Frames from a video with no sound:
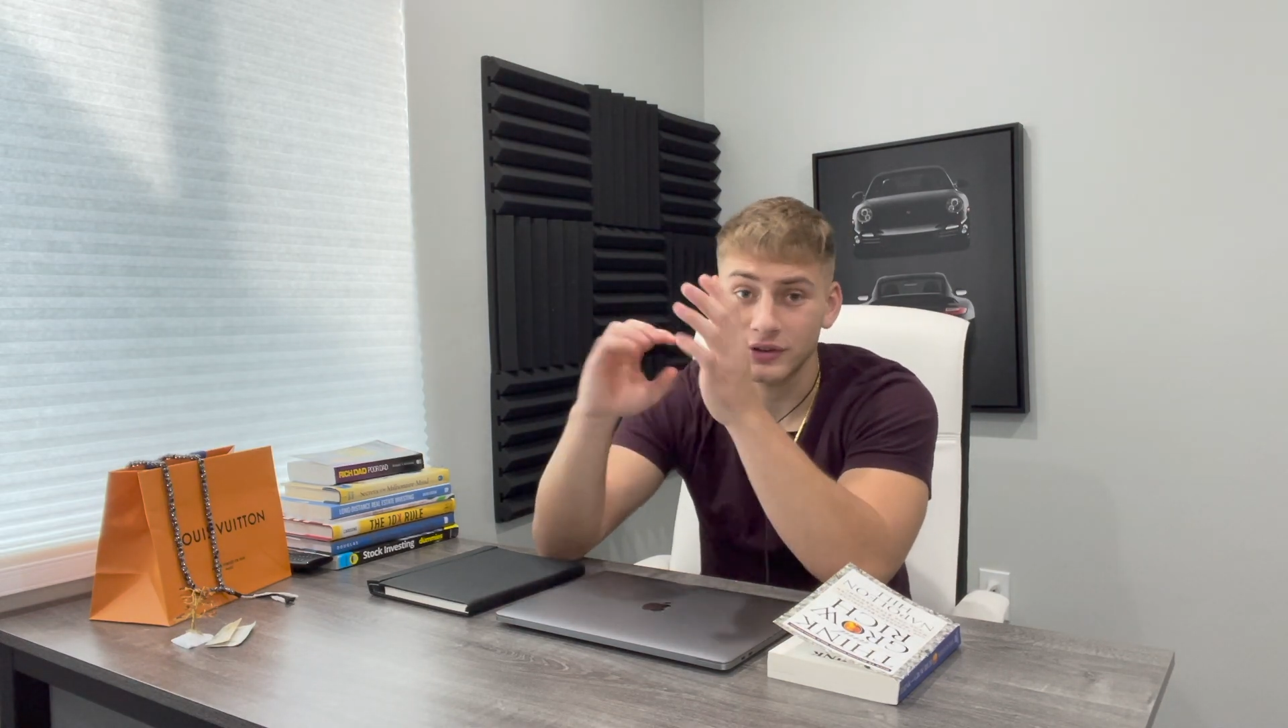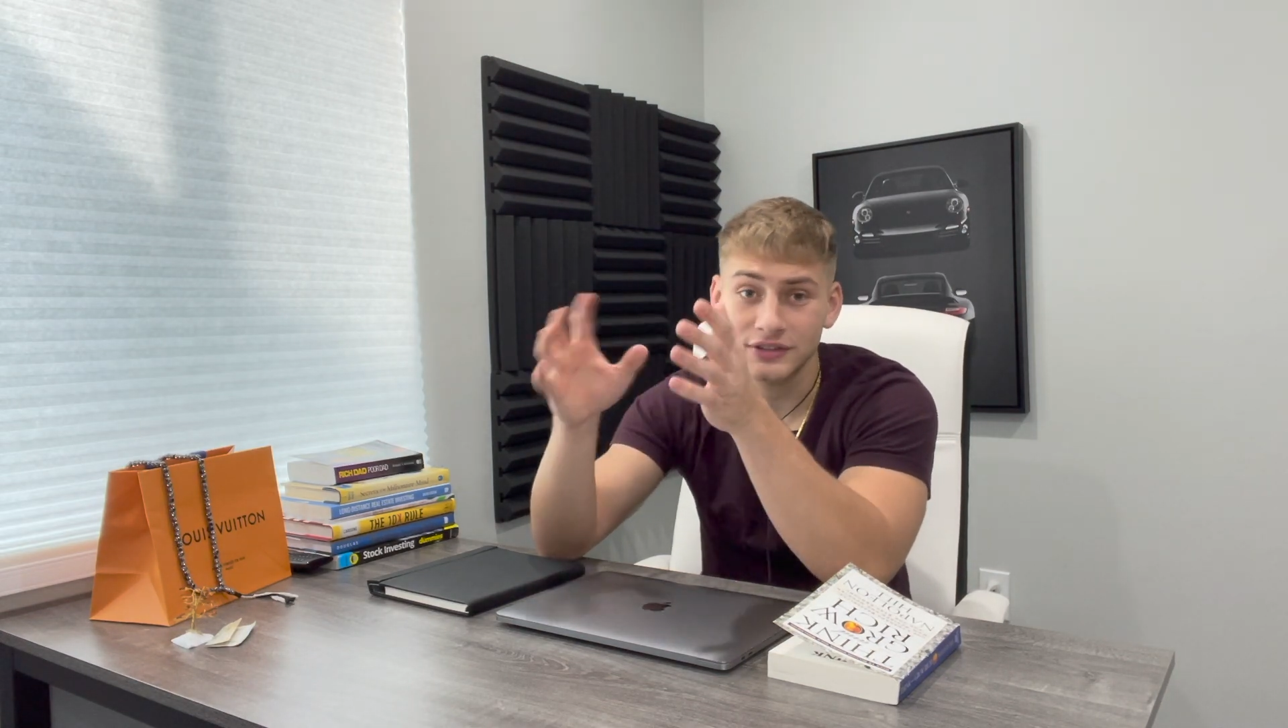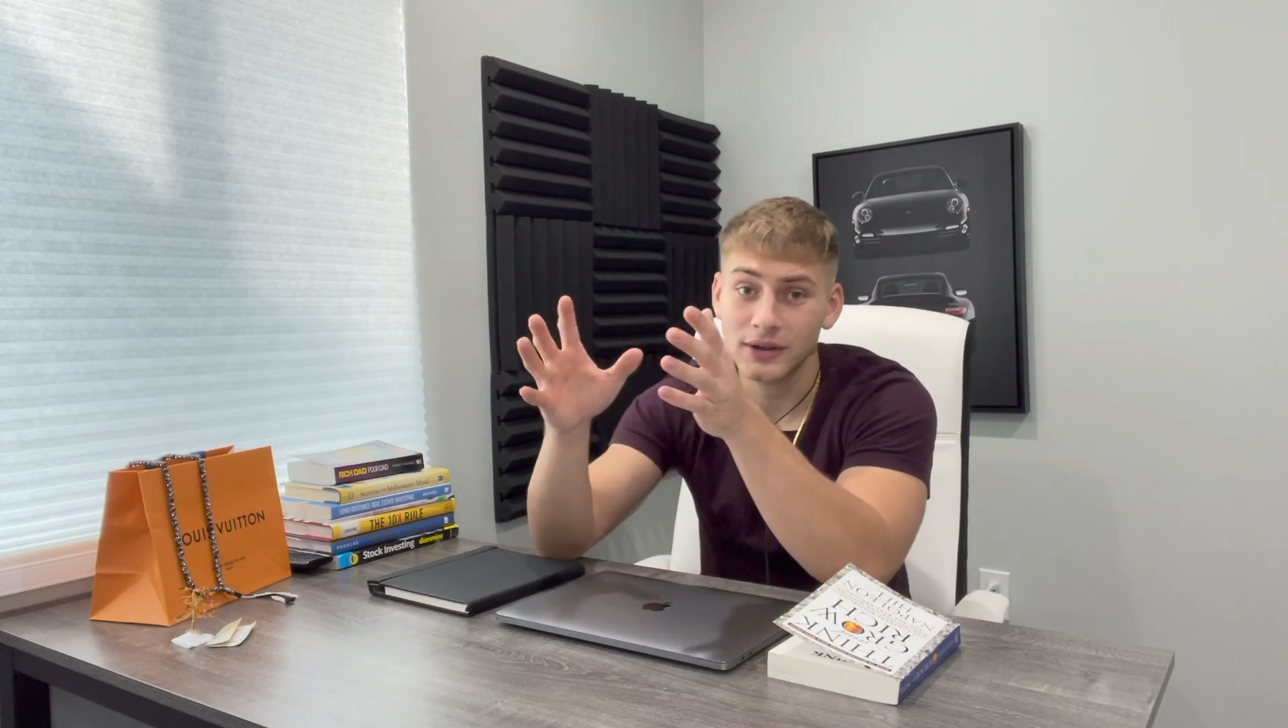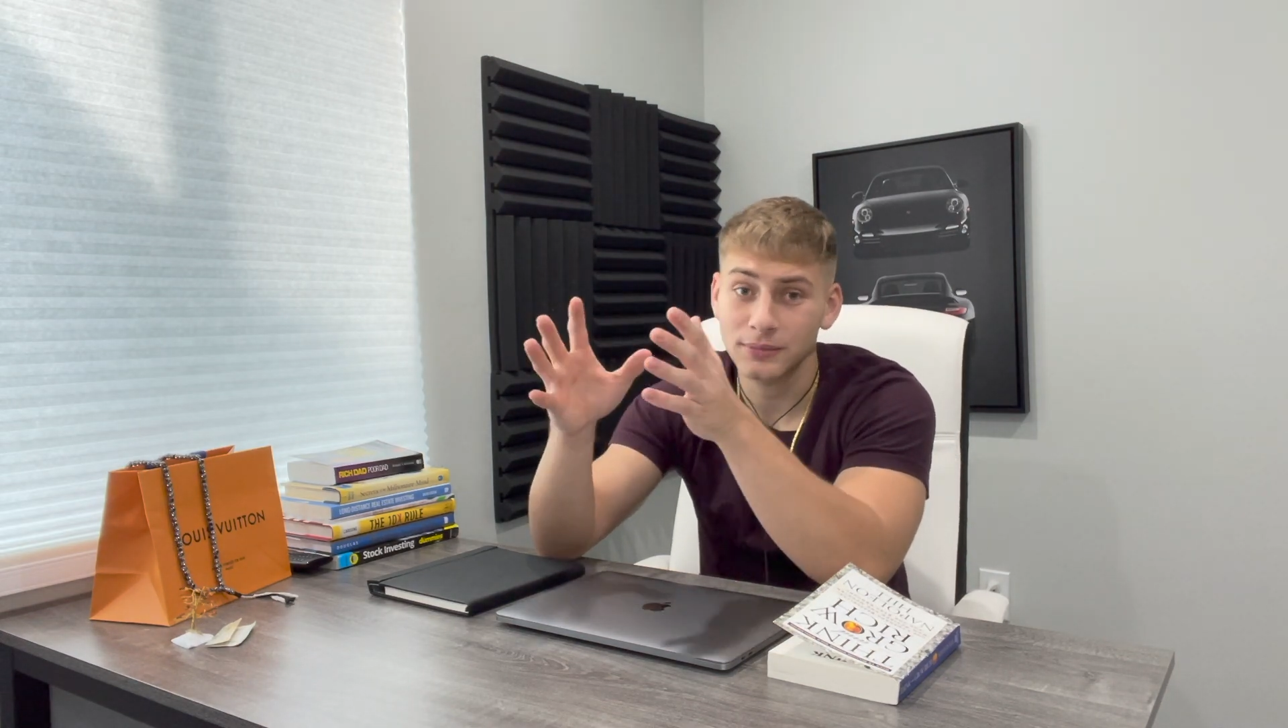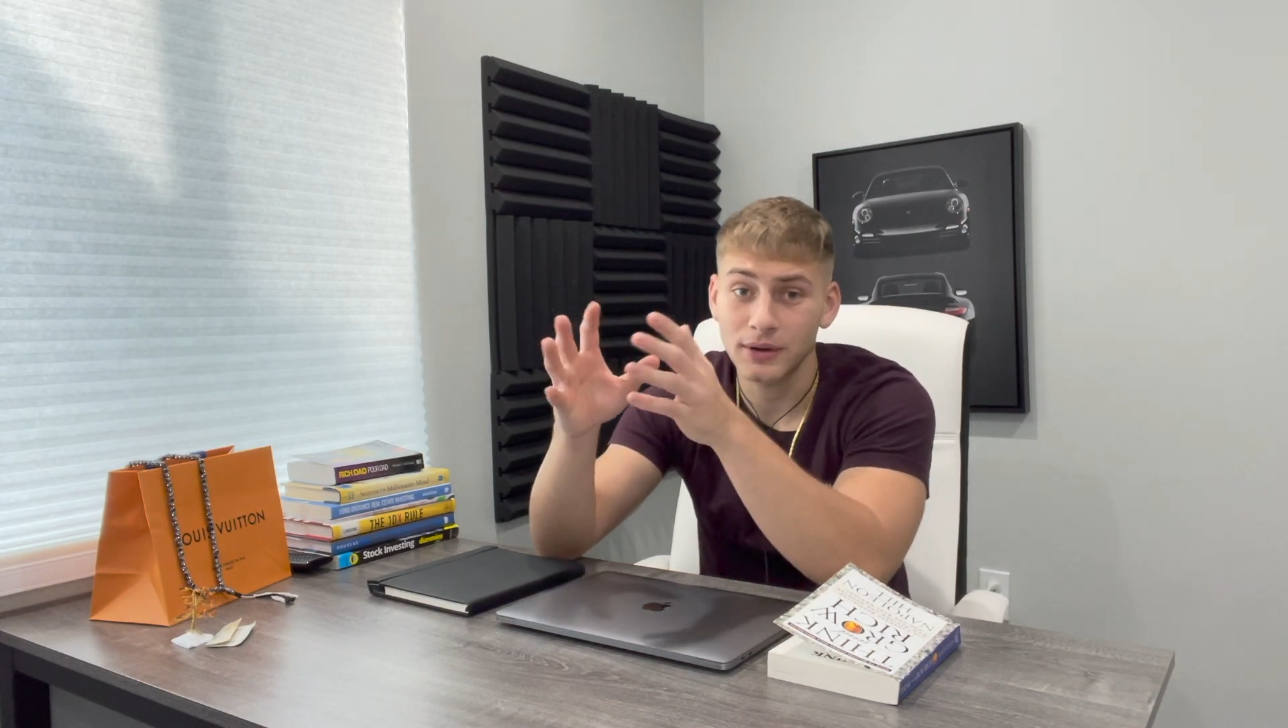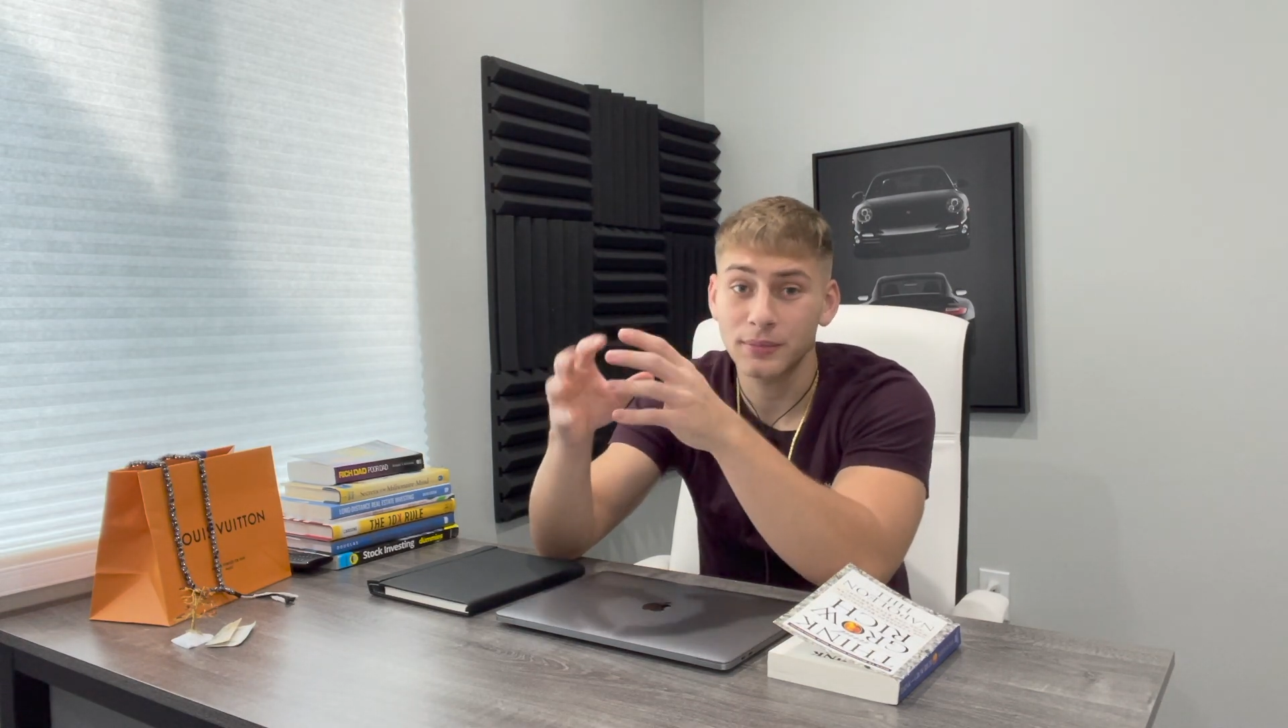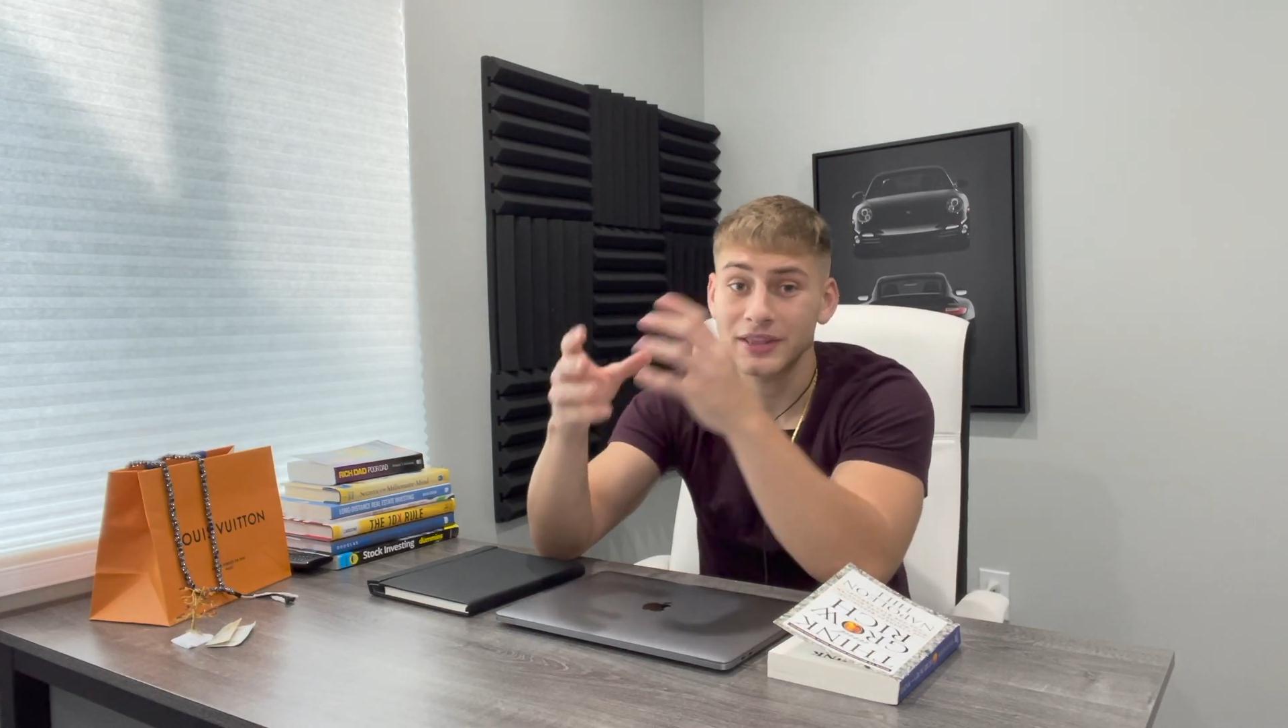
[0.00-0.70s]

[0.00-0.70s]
something.